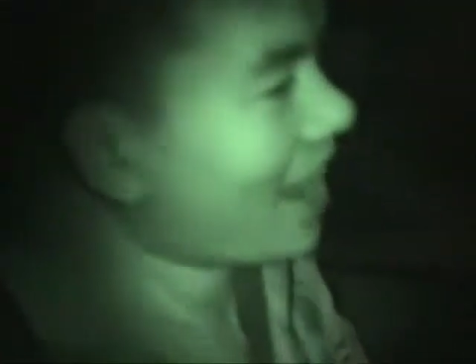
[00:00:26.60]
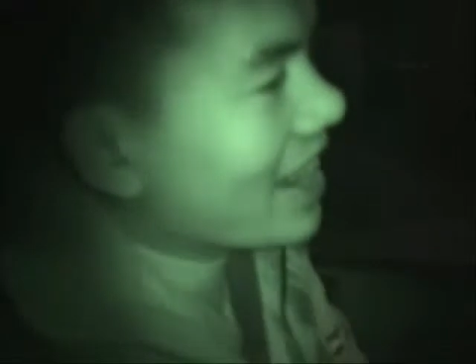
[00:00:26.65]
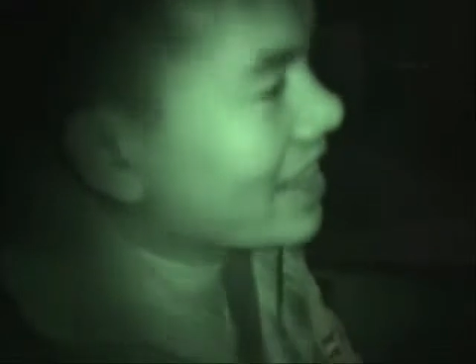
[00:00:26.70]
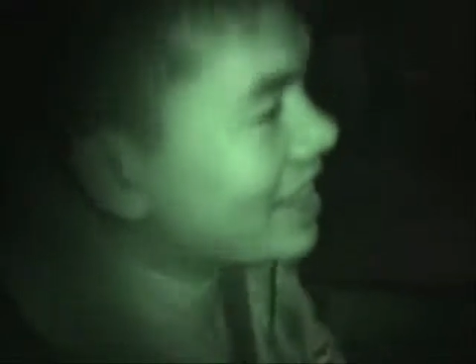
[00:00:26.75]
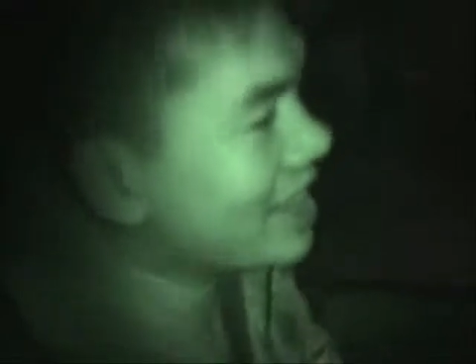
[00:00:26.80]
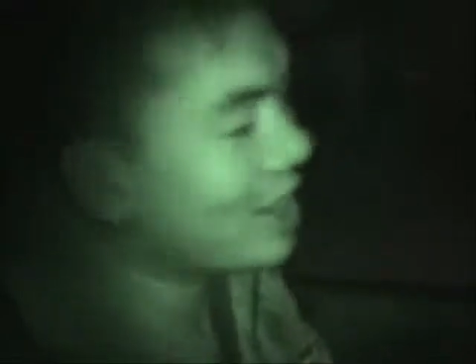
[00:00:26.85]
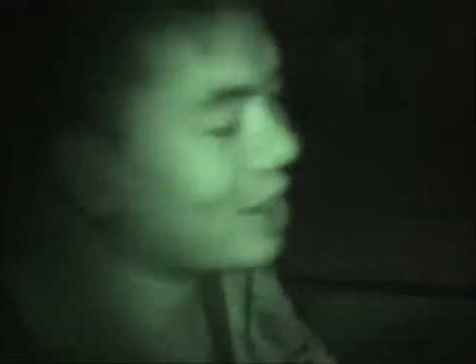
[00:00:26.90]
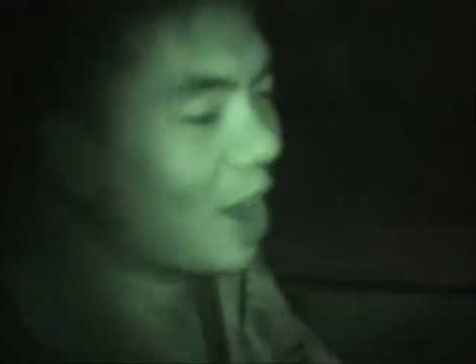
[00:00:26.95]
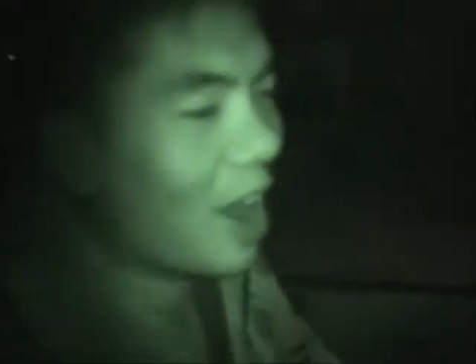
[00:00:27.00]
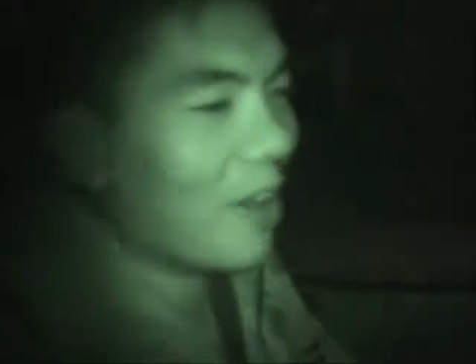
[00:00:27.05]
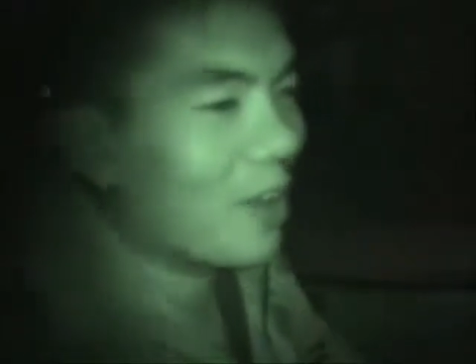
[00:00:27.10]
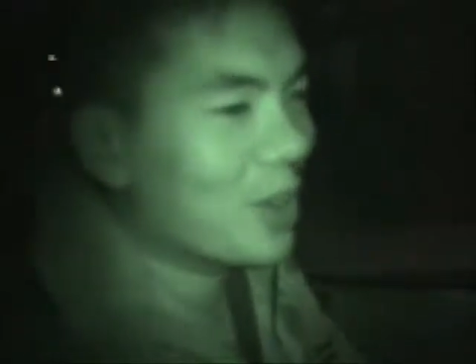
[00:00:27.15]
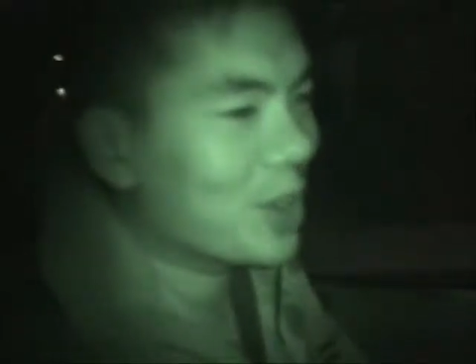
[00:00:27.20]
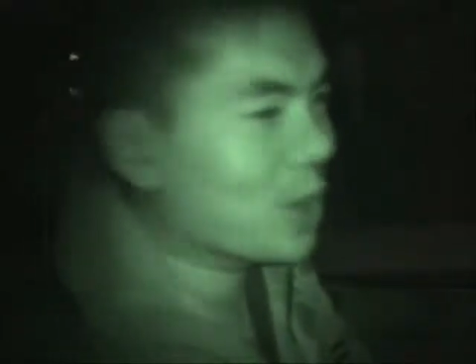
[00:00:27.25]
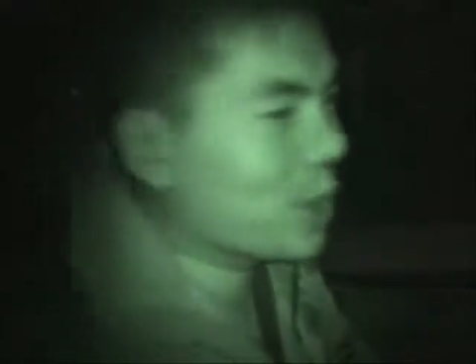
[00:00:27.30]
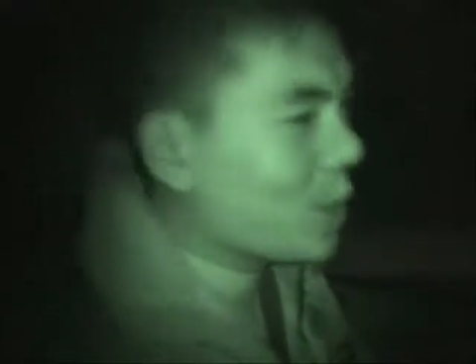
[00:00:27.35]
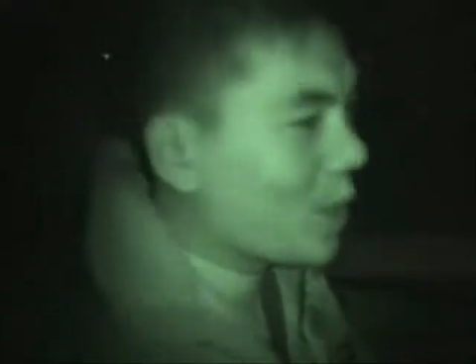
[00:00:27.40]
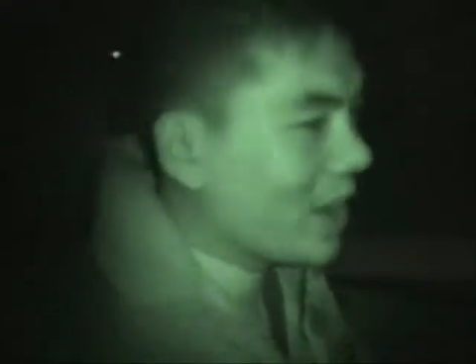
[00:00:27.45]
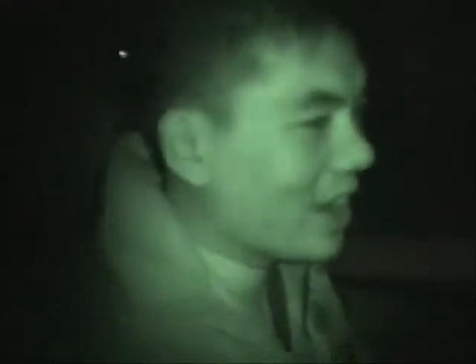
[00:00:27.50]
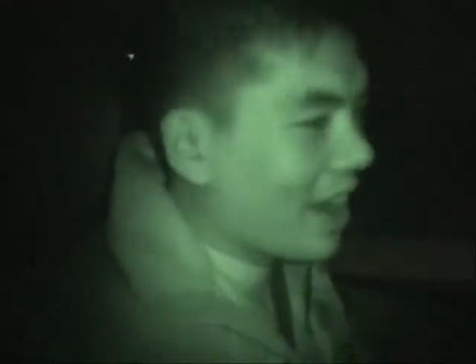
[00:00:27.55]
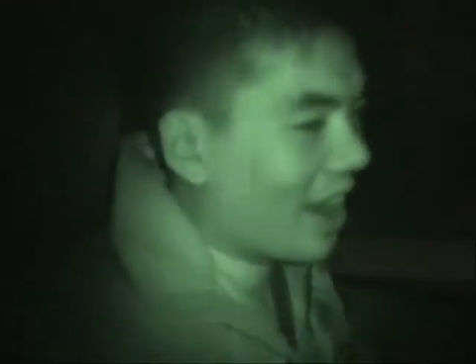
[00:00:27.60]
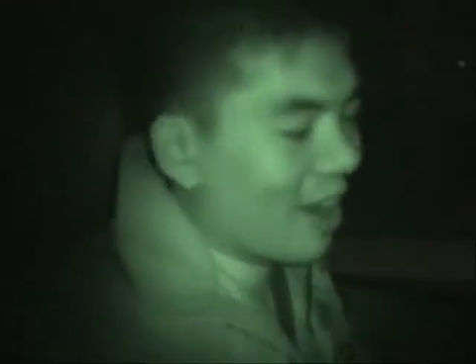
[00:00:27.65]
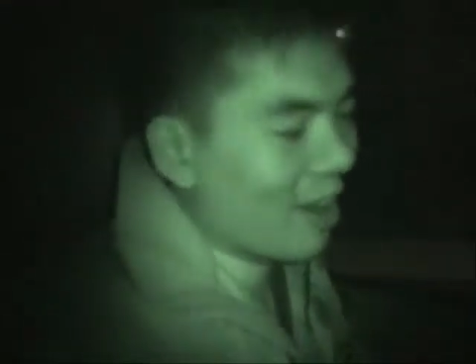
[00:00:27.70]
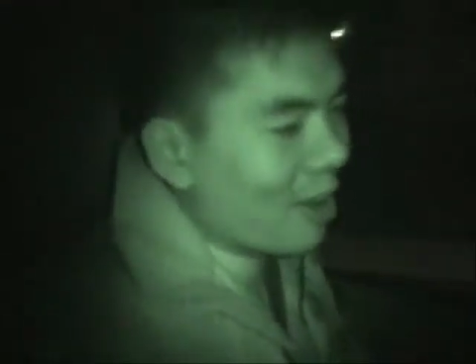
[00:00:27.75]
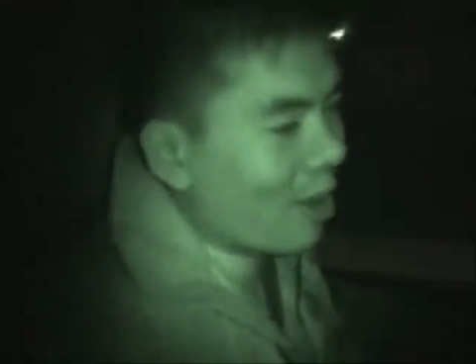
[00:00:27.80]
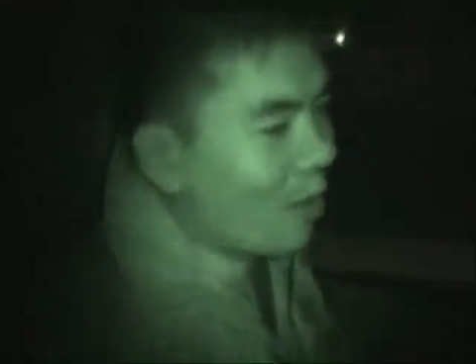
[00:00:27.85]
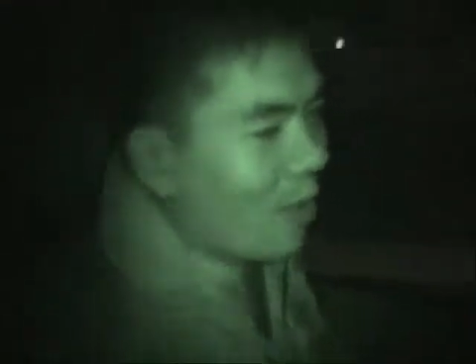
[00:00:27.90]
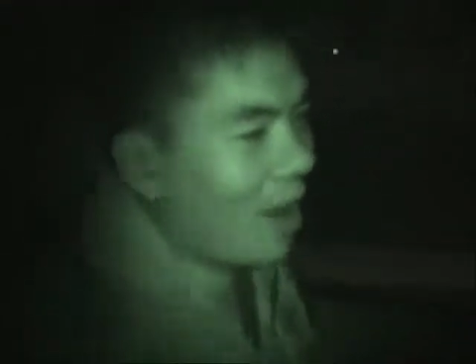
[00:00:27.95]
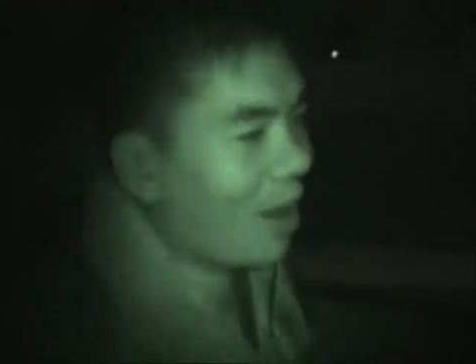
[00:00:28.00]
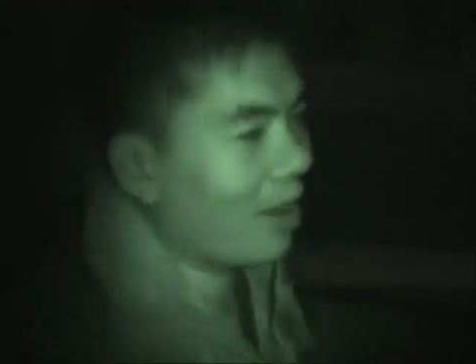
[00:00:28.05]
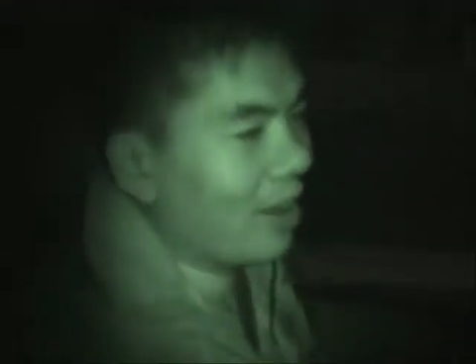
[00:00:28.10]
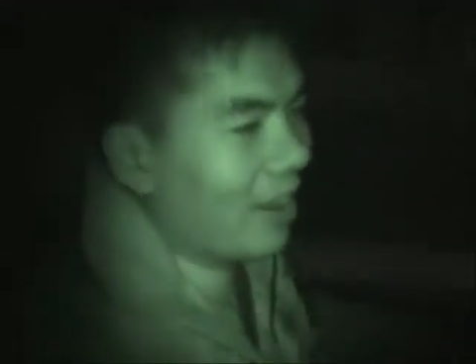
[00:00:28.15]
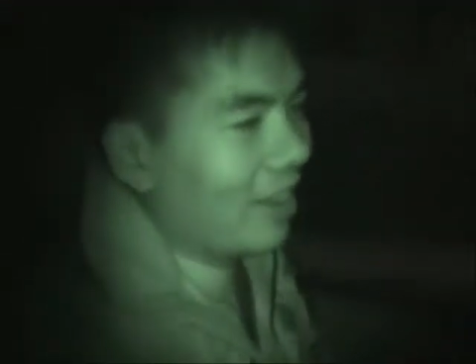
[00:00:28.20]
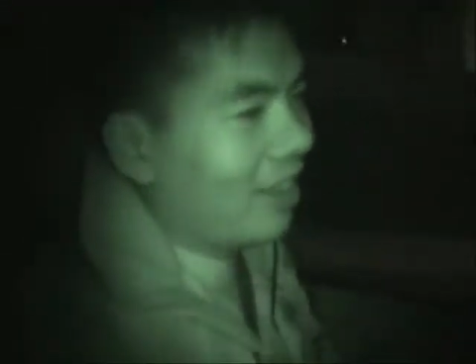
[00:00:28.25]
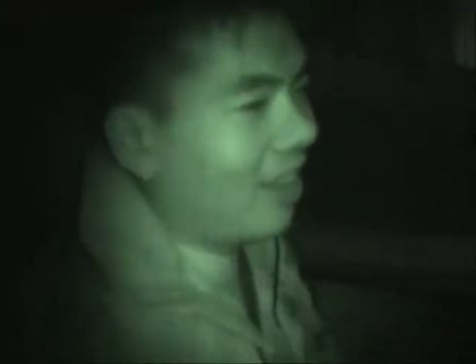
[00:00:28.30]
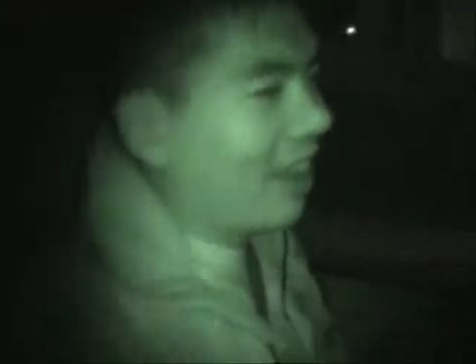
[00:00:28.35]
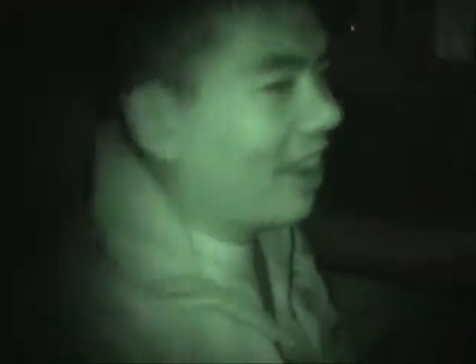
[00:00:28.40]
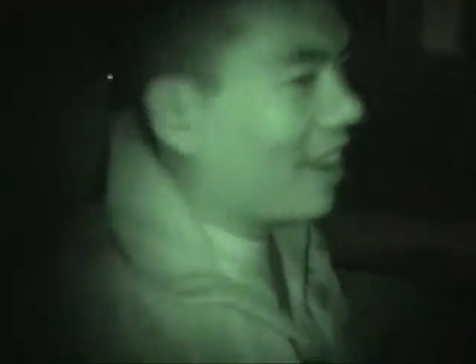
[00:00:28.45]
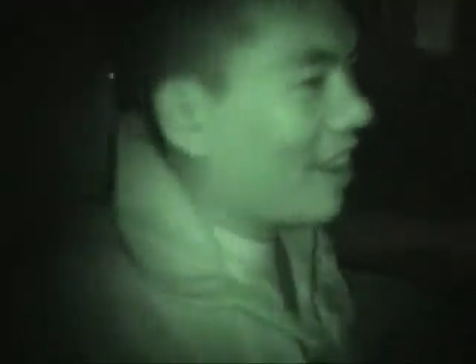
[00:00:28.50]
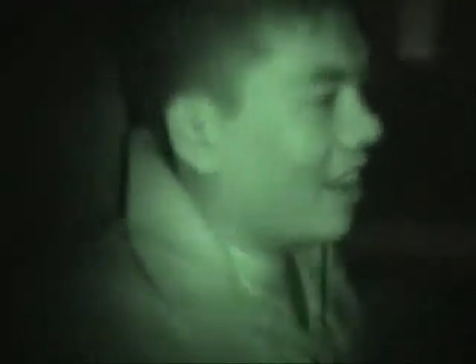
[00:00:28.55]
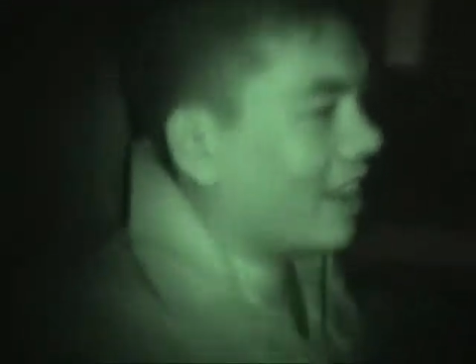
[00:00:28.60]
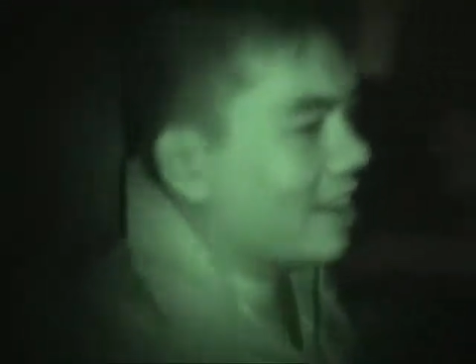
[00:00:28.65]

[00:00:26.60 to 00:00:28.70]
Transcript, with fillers: taxi drivers a week. I don't know why like